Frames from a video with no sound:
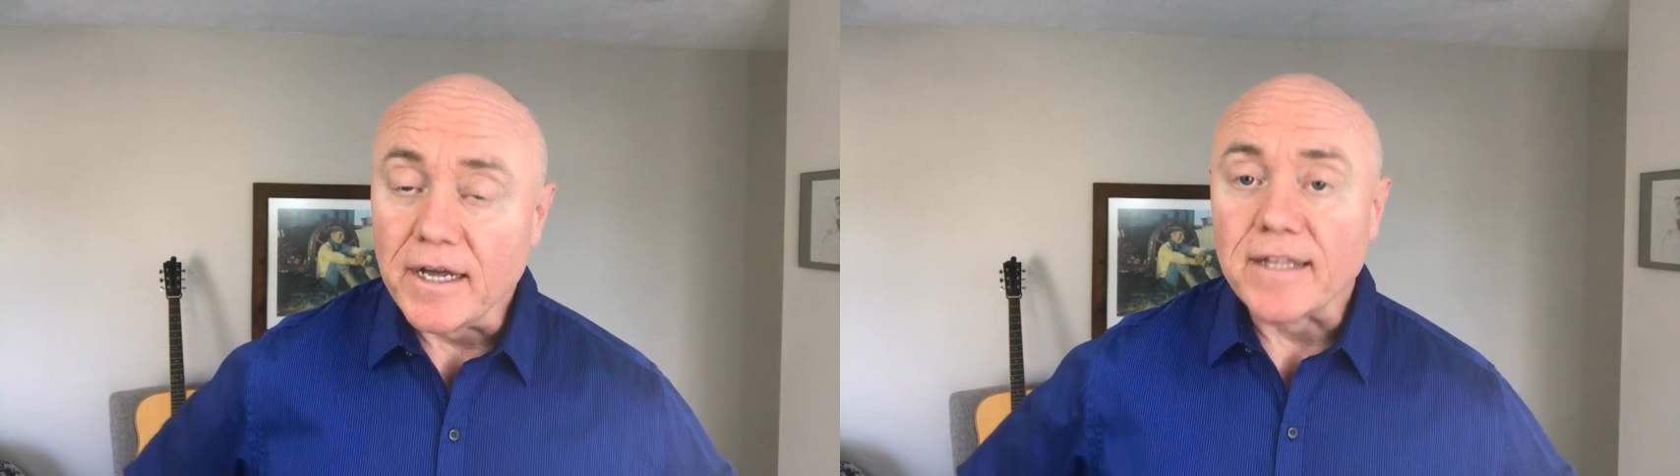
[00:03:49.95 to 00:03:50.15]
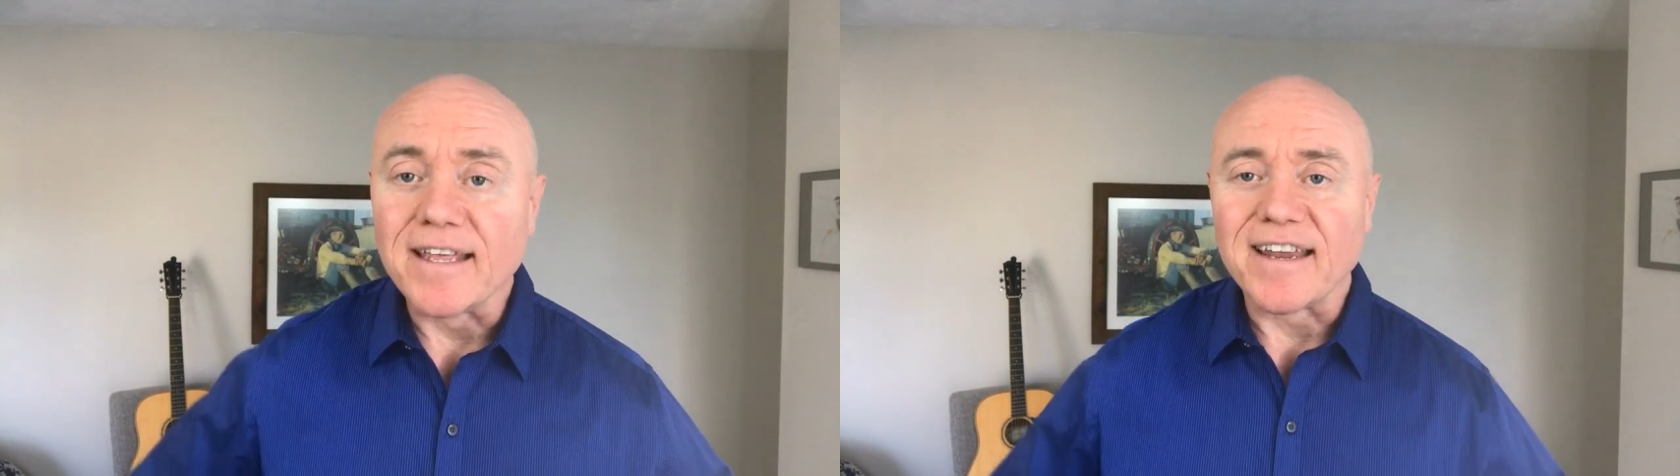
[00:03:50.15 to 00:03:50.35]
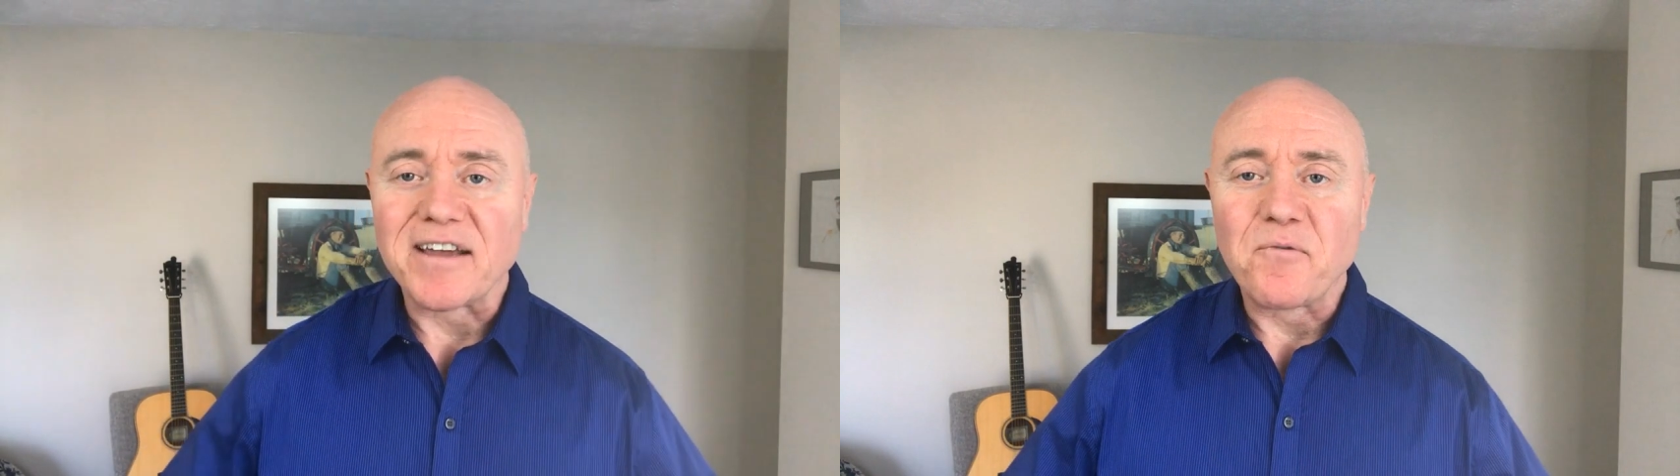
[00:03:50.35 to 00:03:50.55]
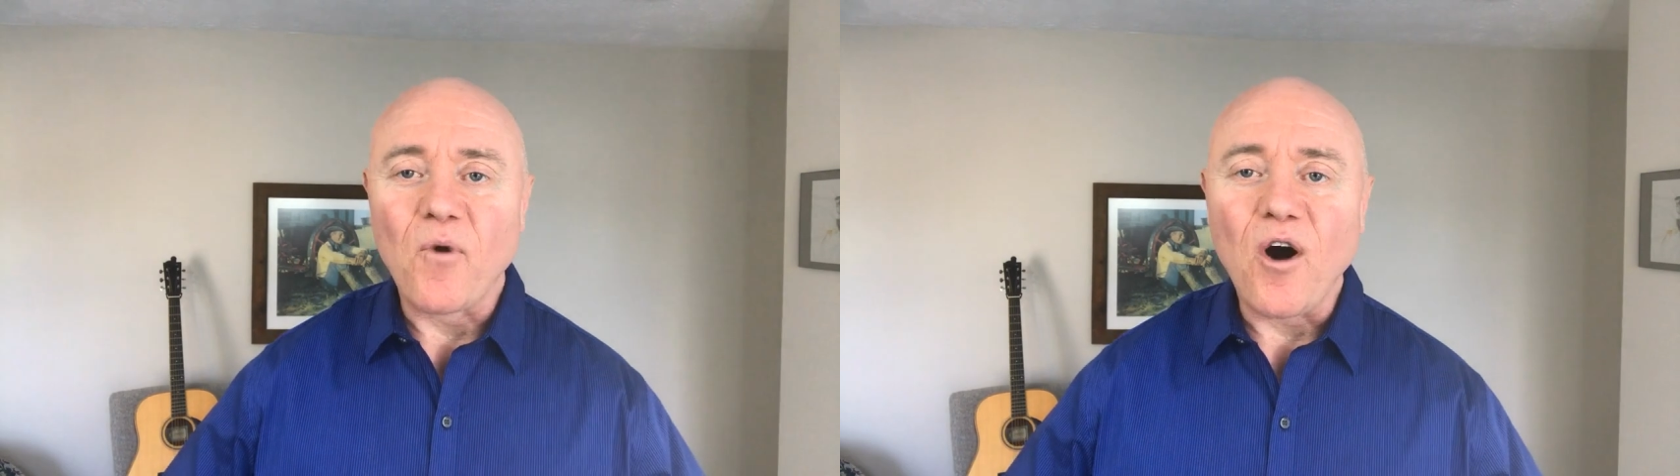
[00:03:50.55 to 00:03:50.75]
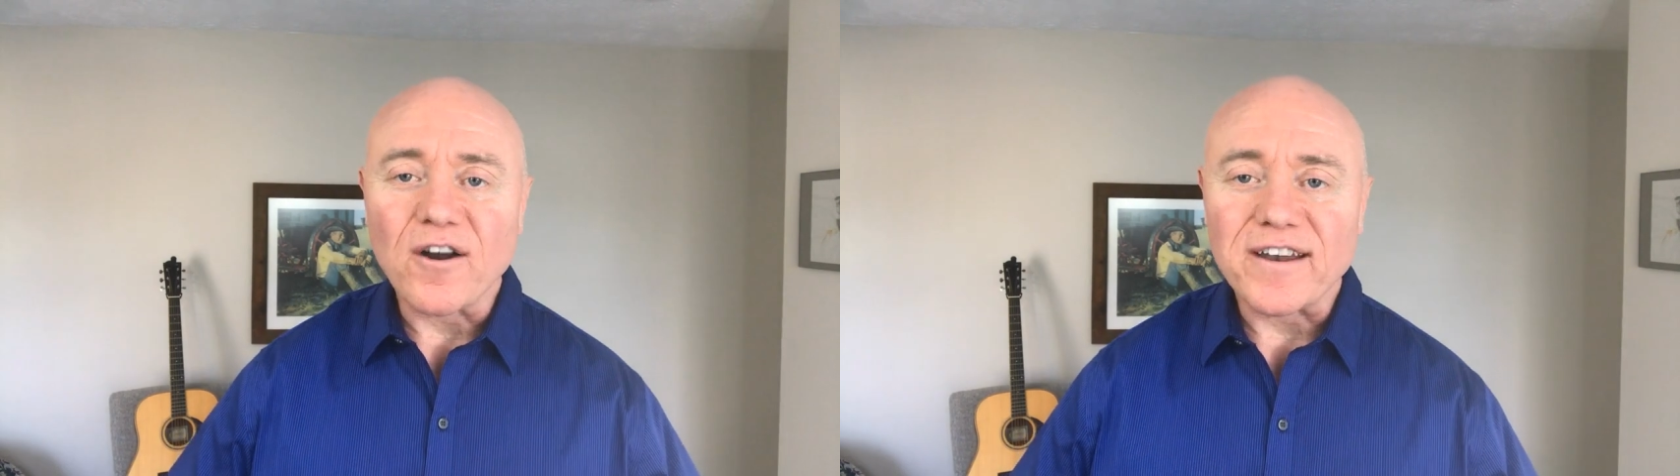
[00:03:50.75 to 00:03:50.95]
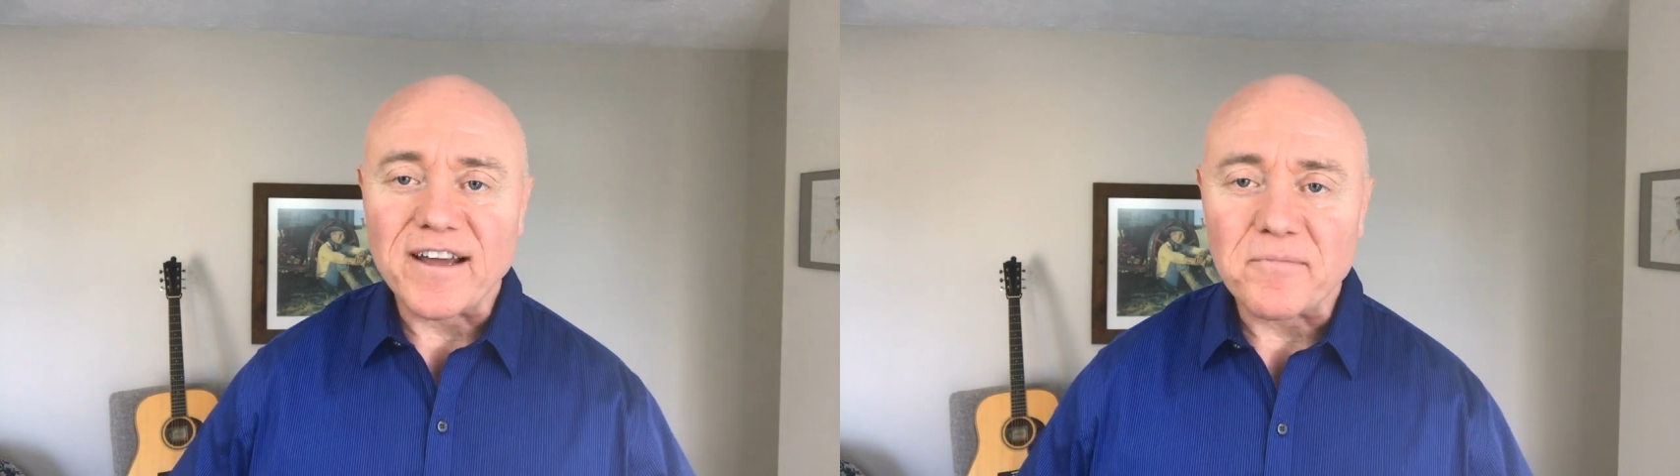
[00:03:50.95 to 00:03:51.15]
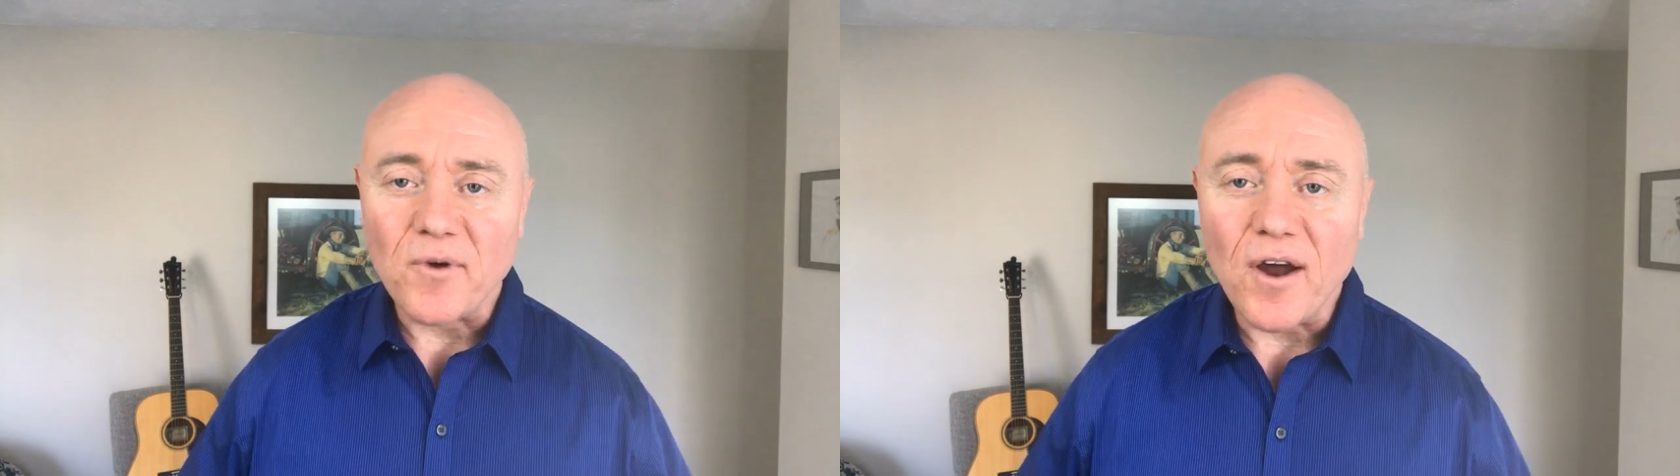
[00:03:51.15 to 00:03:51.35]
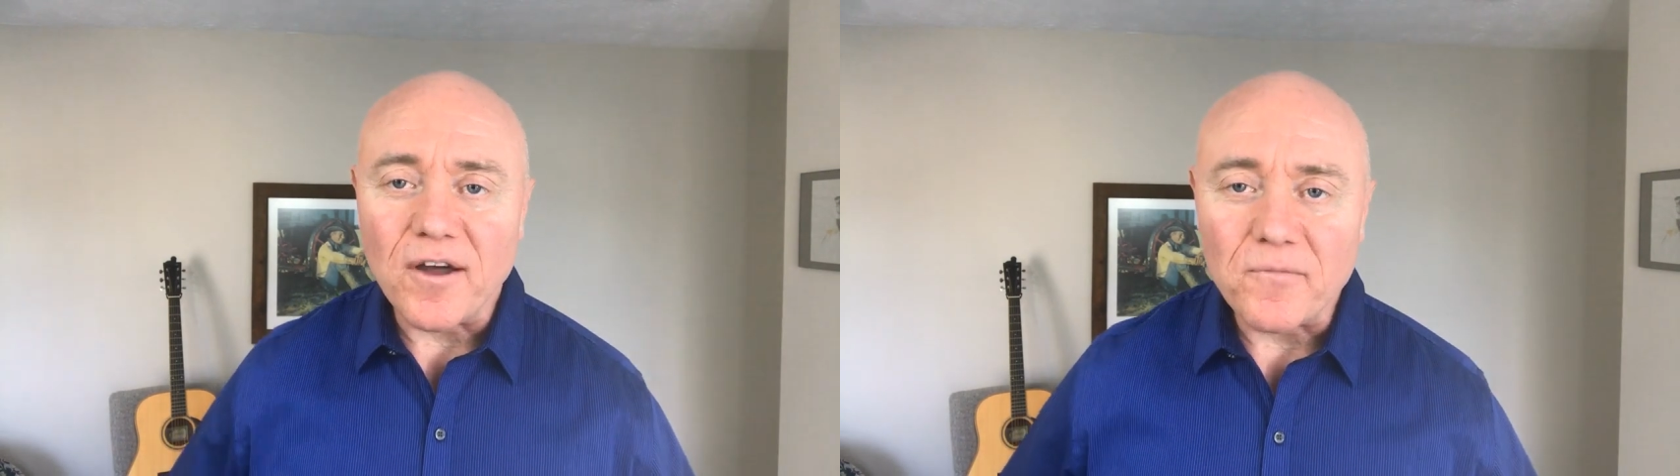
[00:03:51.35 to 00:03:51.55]
then a walk down
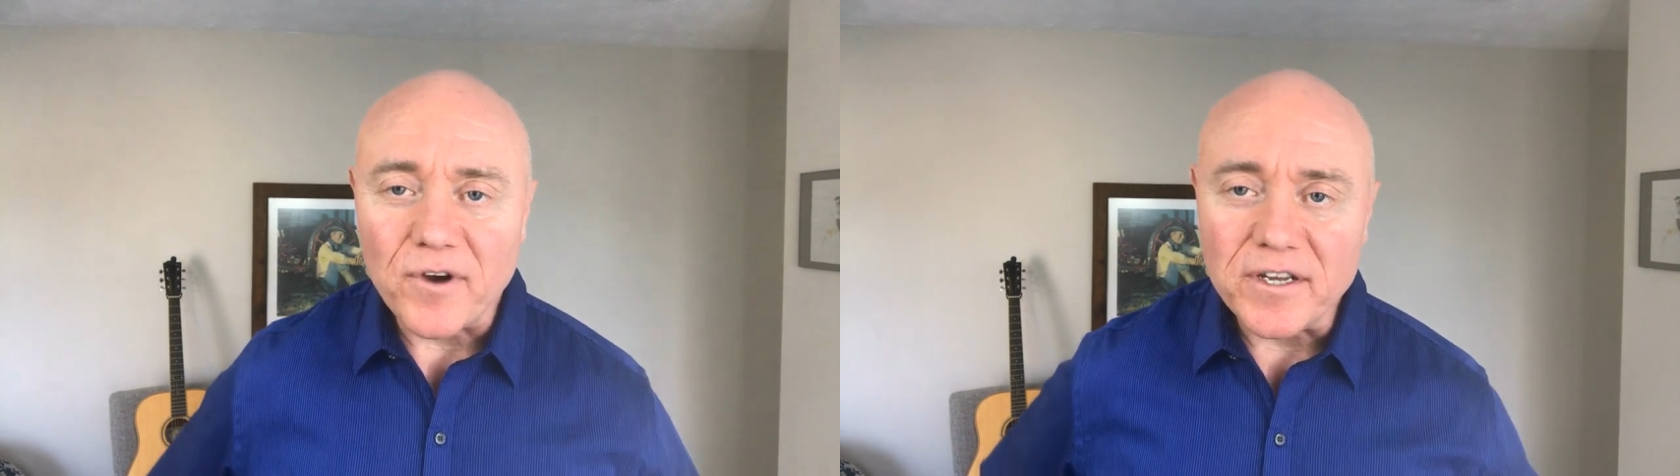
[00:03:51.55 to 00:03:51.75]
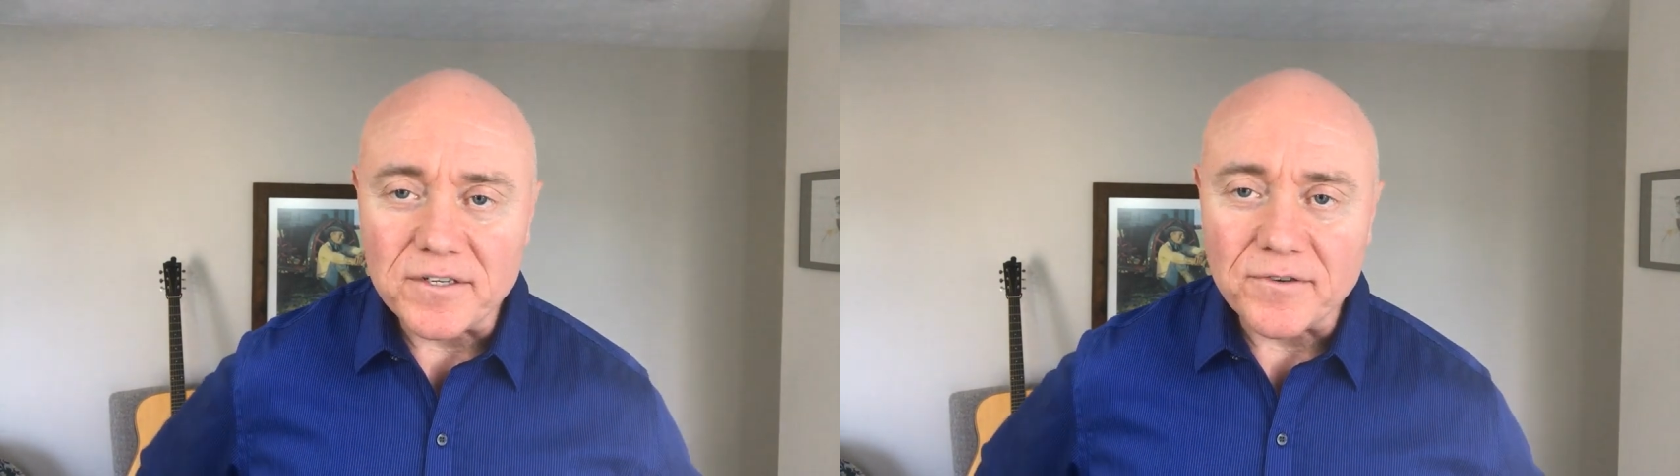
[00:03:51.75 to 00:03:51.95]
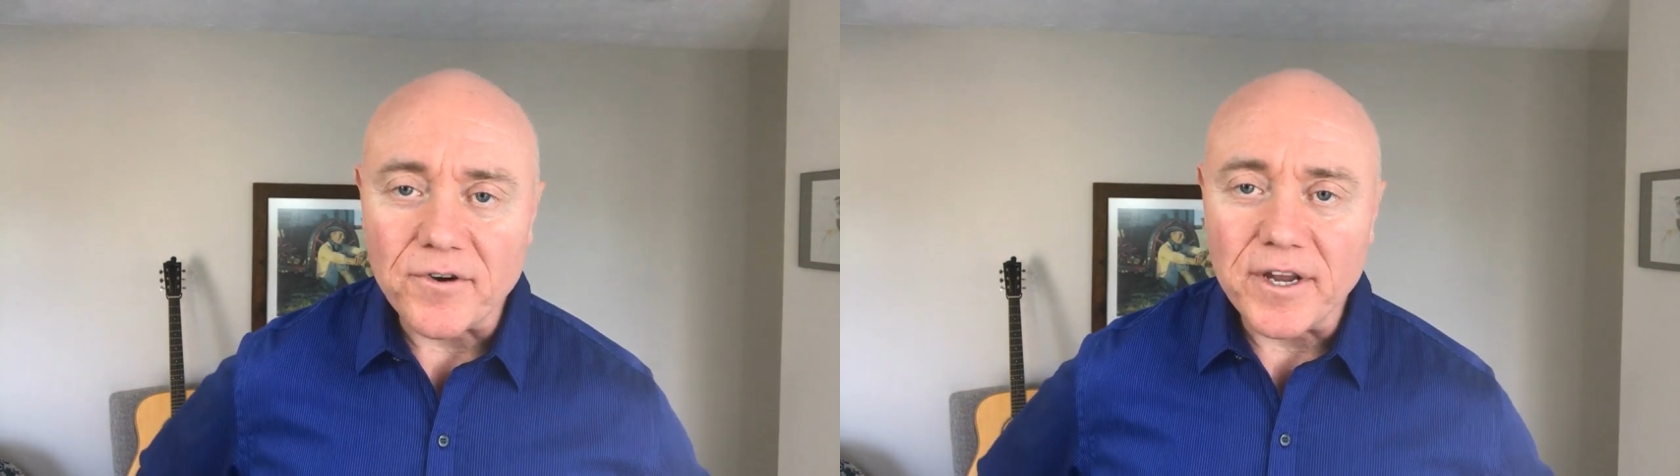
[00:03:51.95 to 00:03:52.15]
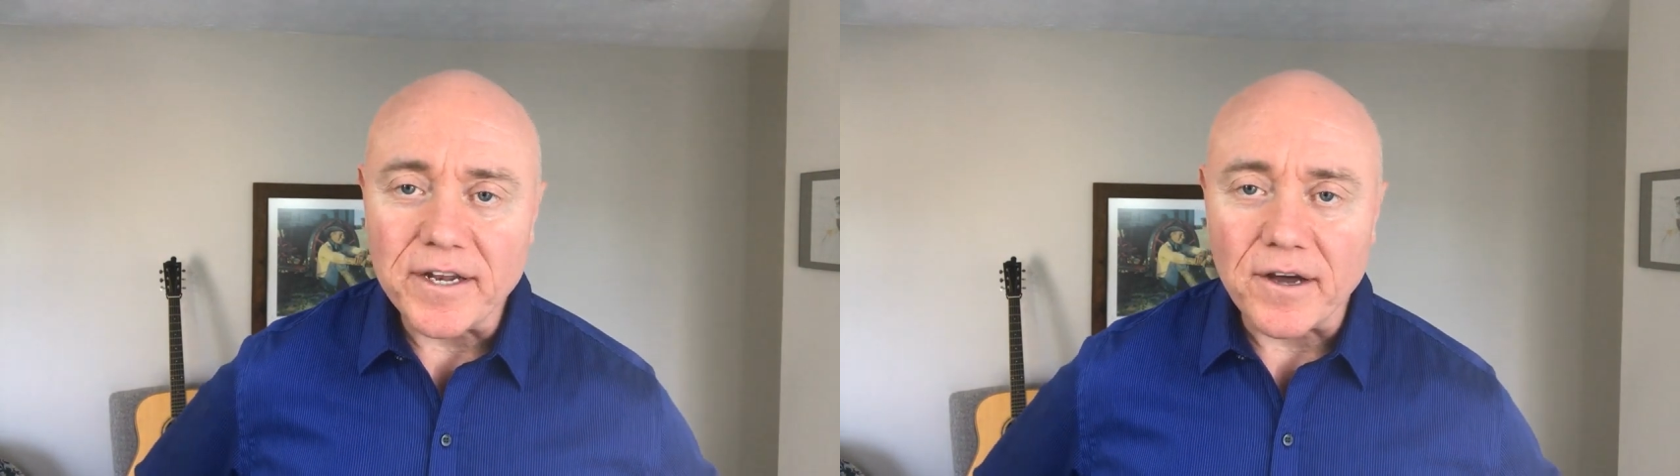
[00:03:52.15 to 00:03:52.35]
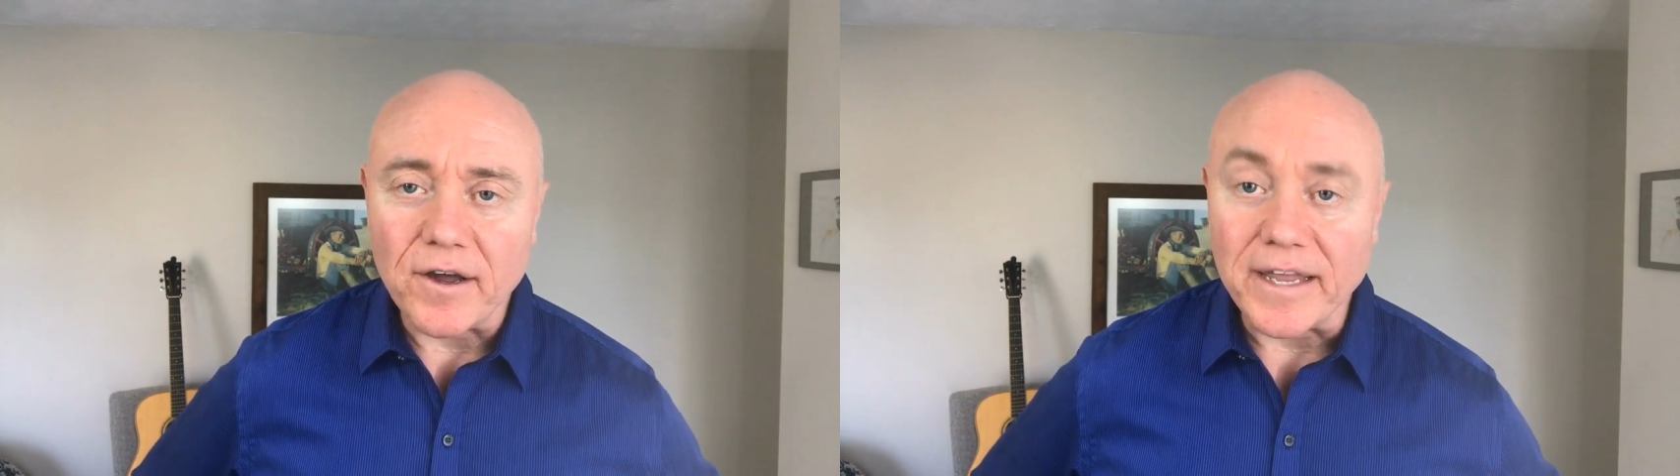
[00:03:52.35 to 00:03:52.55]
Broadway Street on